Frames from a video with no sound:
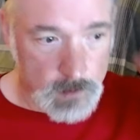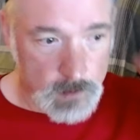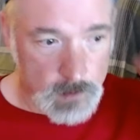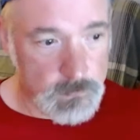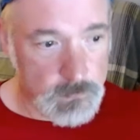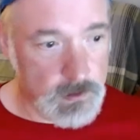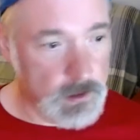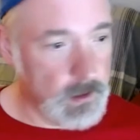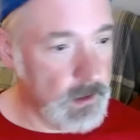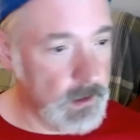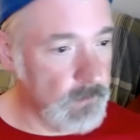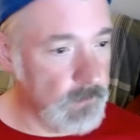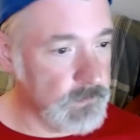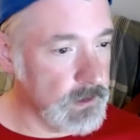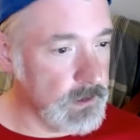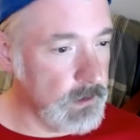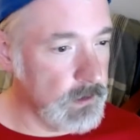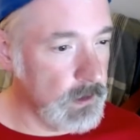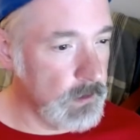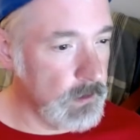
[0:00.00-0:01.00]
I have
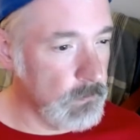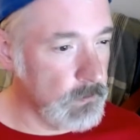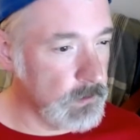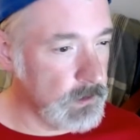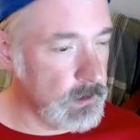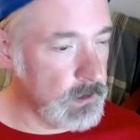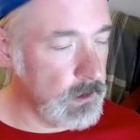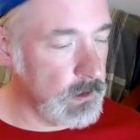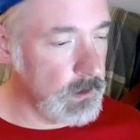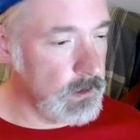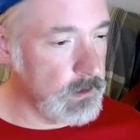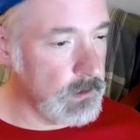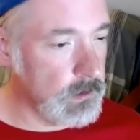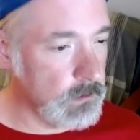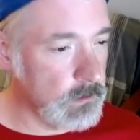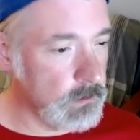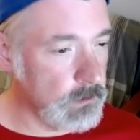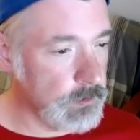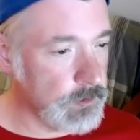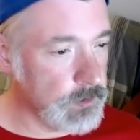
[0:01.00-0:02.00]
to cut it a
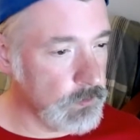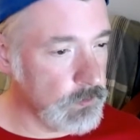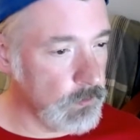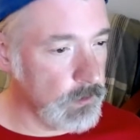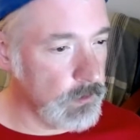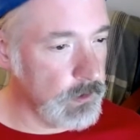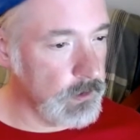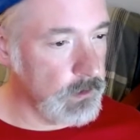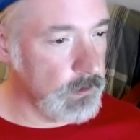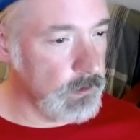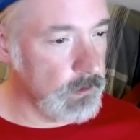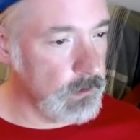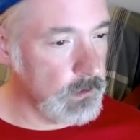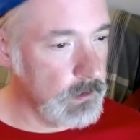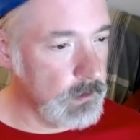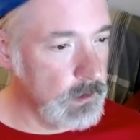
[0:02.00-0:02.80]
little short here.